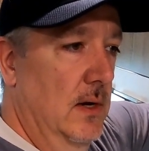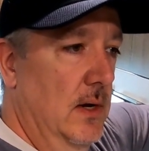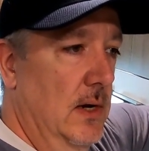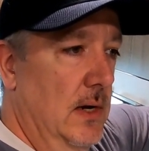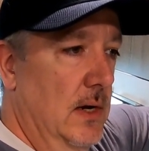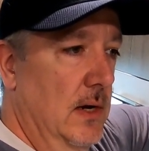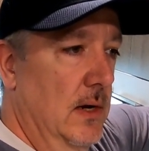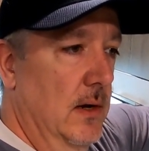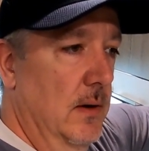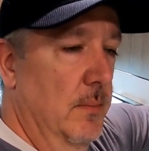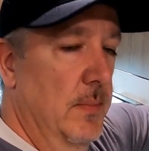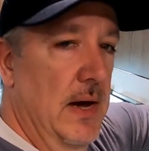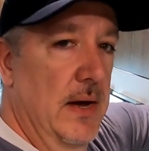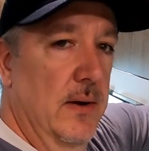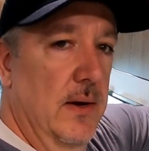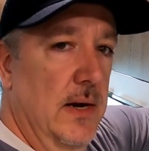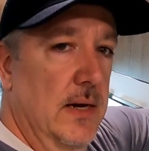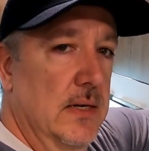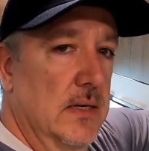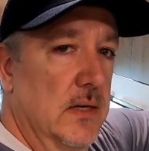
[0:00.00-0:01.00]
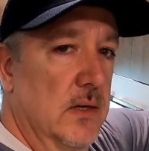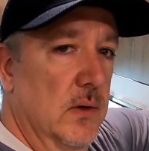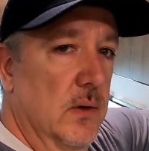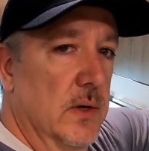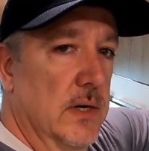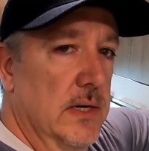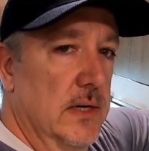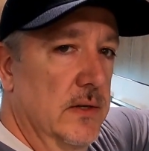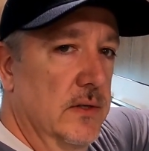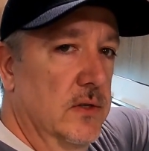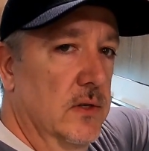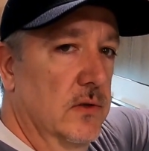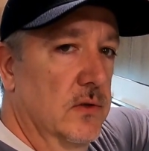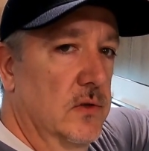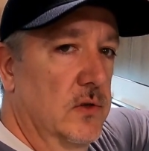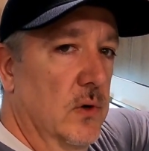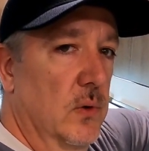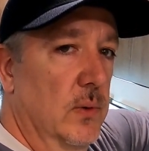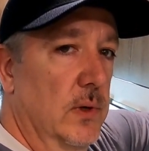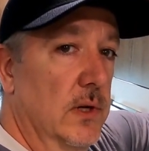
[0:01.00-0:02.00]
about 90 degrees, and
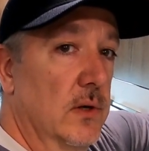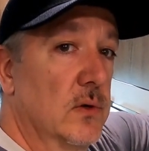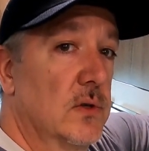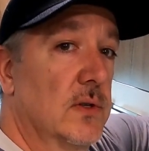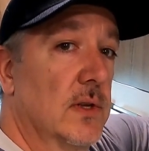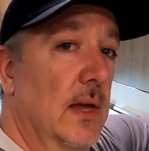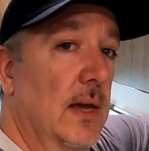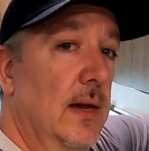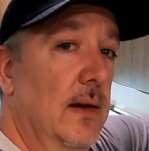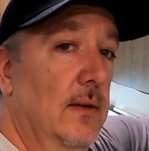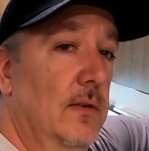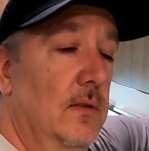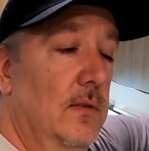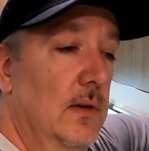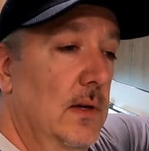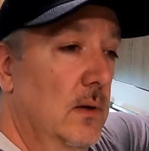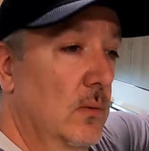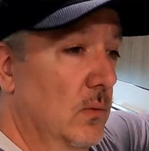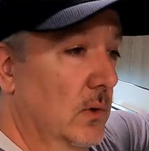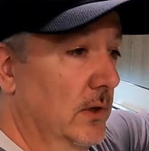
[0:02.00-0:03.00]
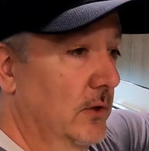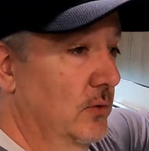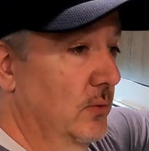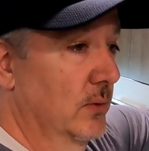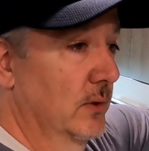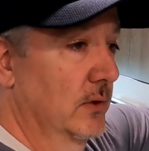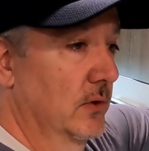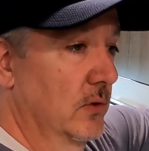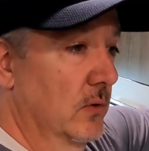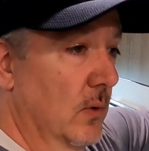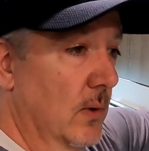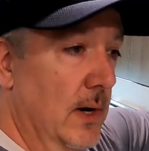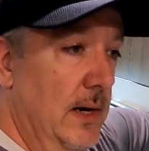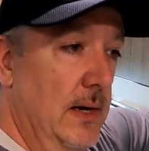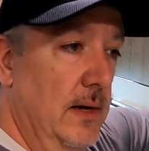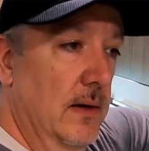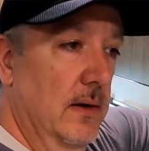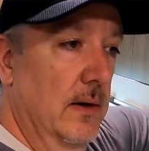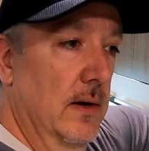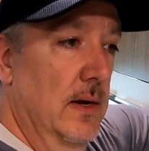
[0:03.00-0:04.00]
so we used the AC, which was
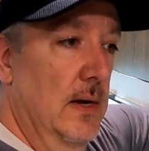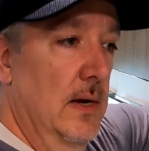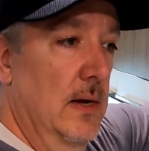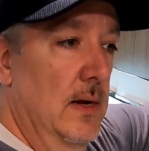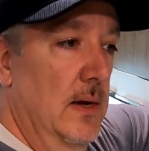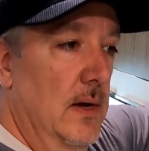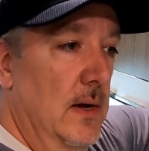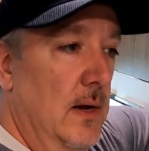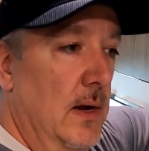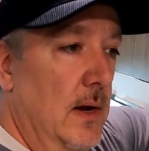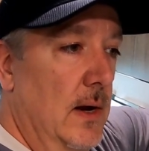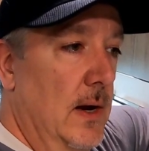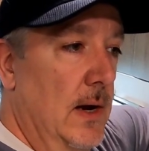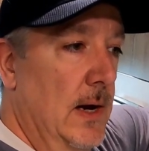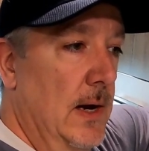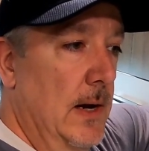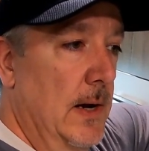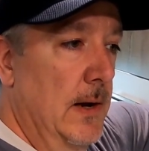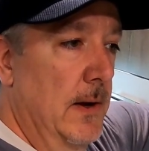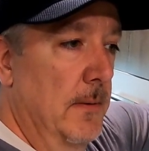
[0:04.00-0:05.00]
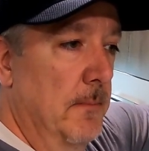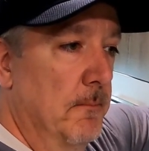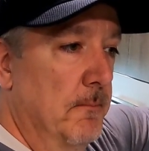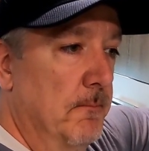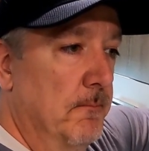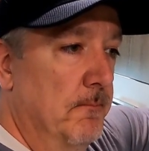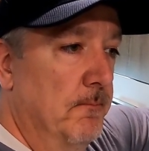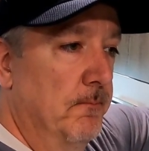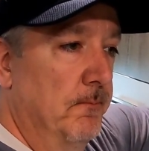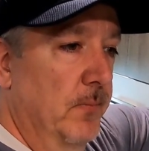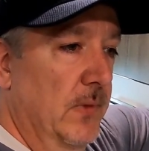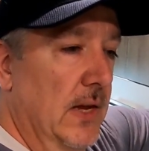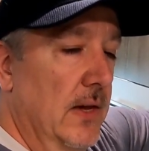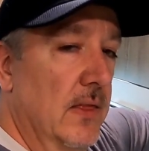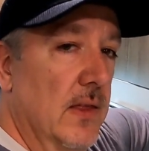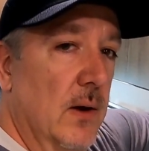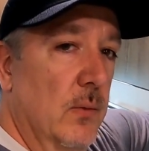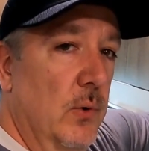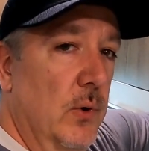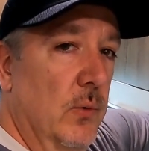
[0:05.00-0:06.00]
great. And
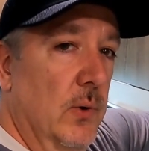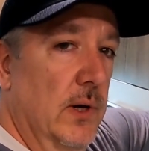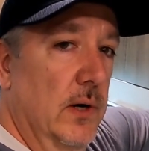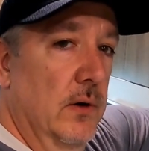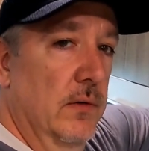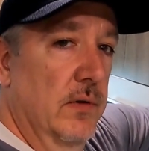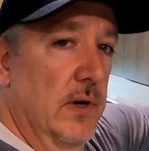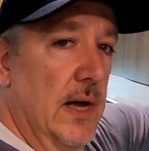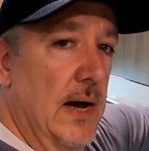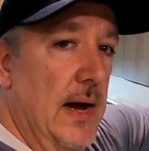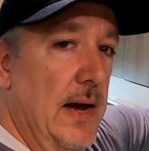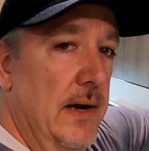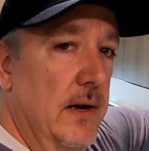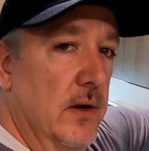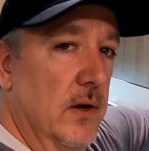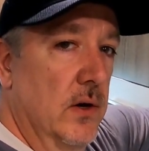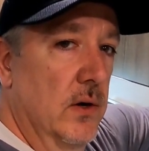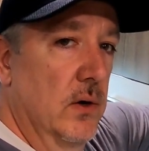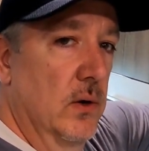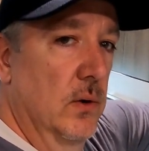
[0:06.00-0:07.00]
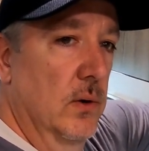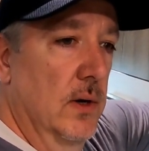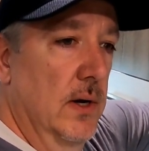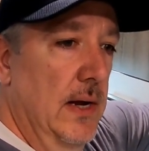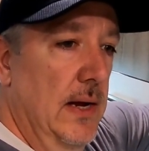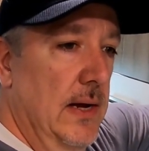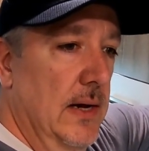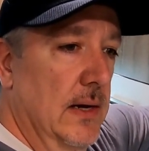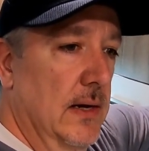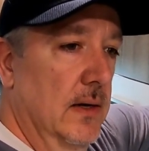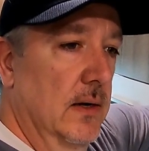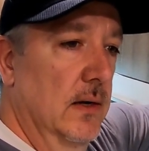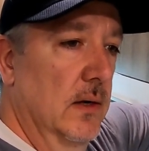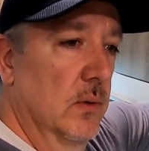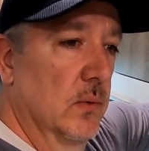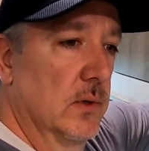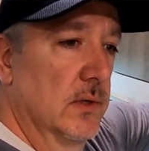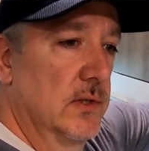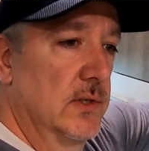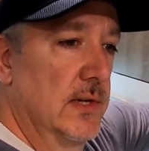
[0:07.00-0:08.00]
then we went over to Idaho, and
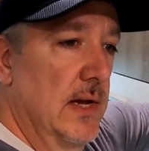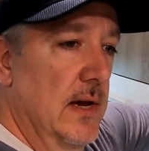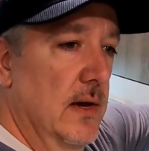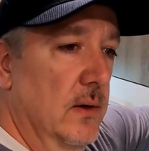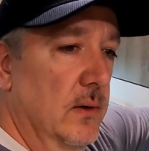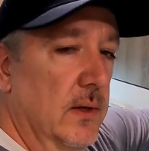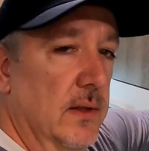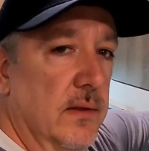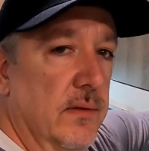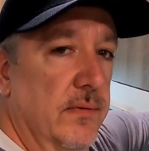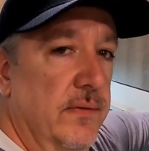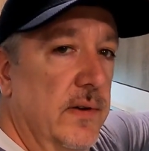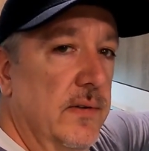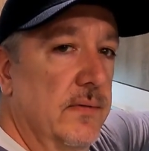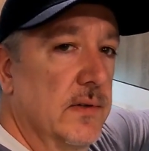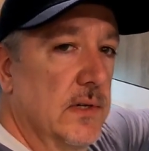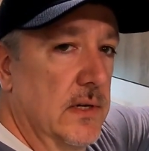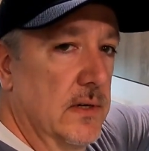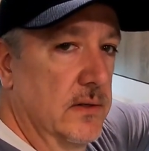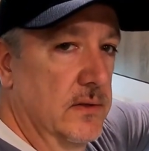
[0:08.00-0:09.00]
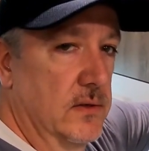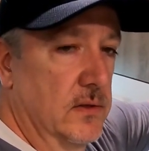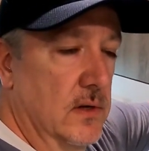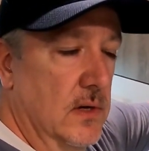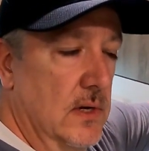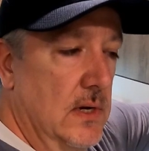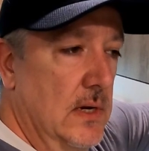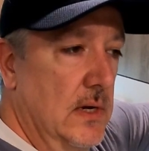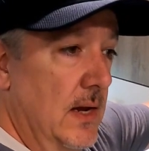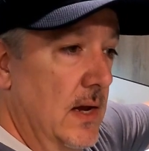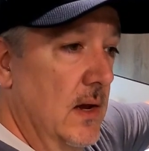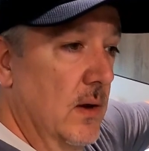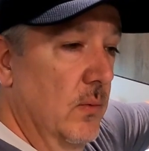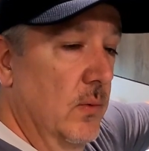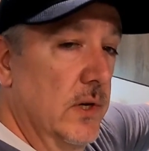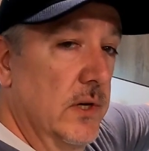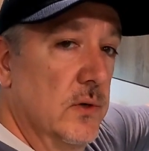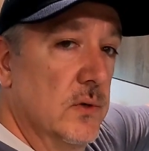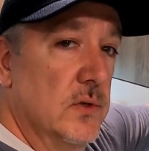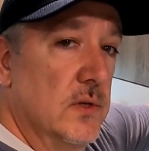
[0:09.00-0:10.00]
it was down in the 50s. And
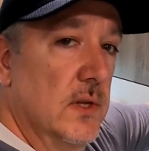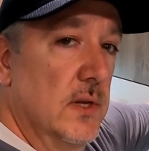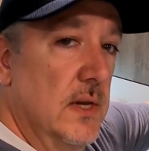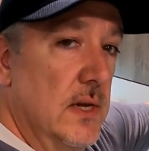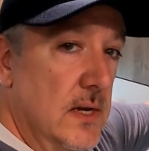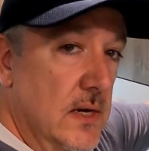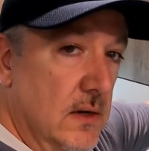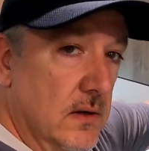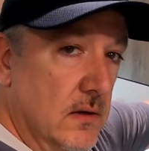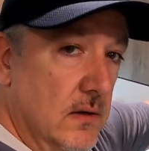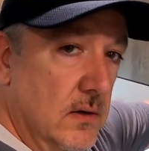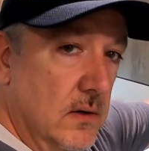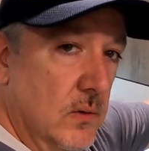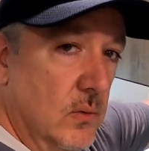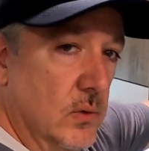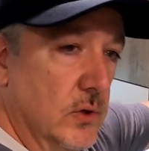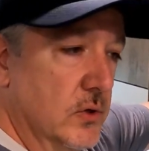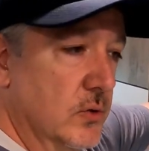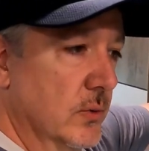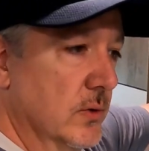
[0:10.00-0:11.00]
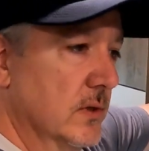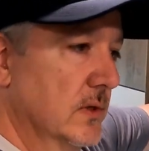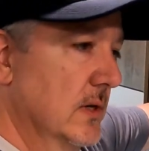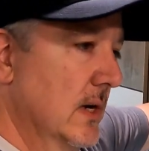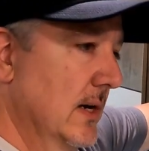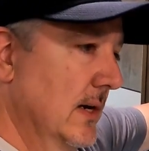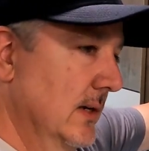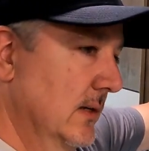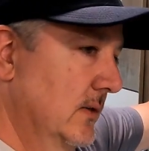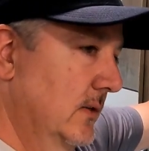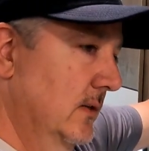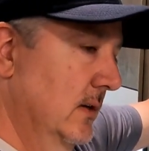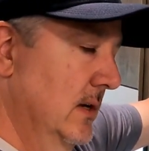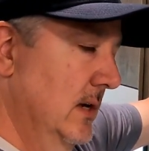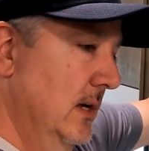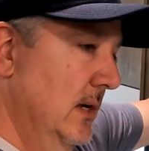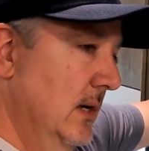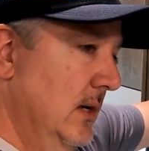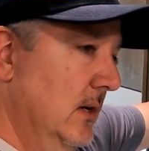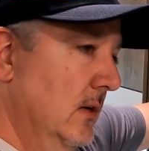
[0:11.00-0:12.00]
we used the heat, which was nice.
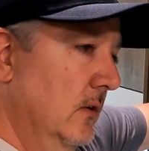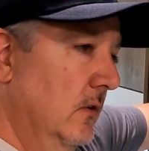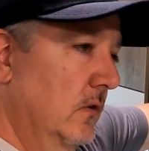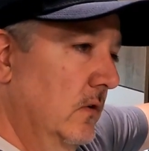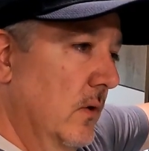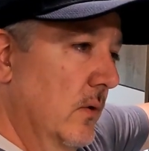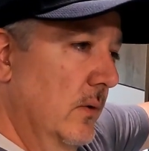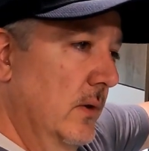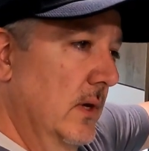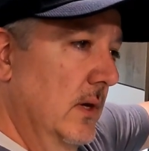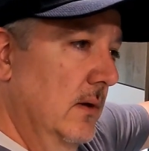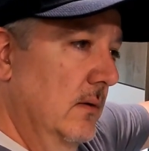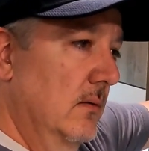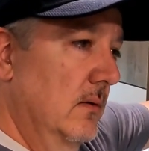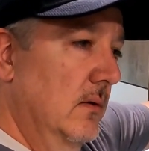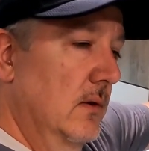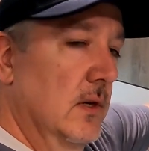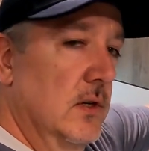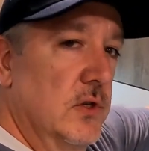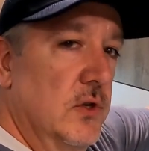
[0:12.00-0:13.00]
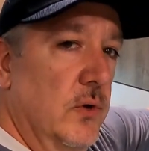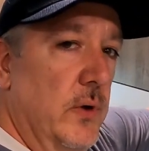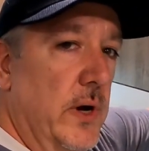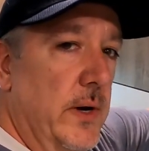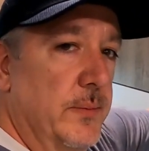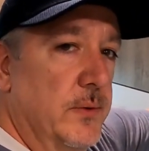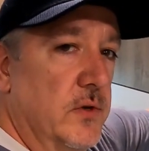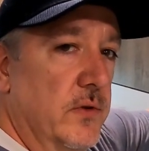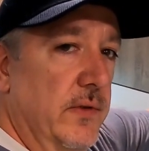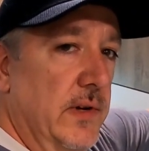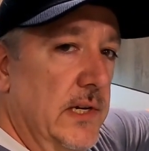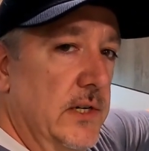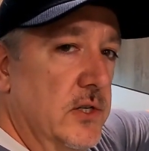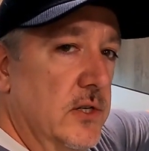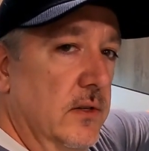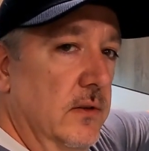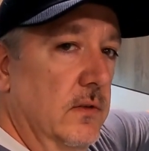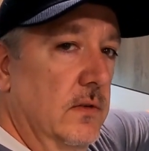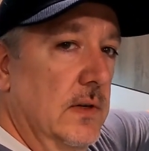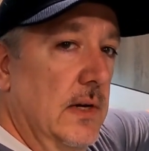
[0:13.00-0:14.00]
So the two
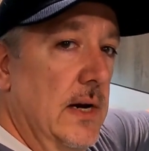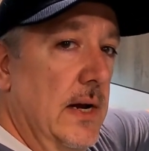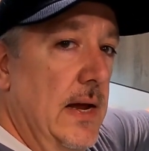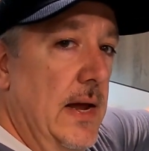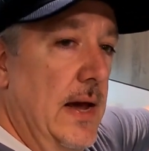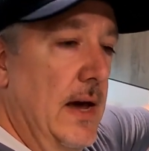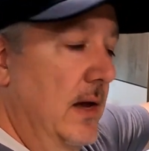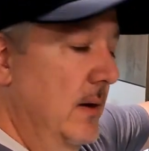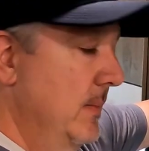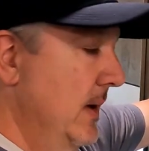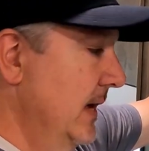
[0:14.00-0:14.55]
observations that I had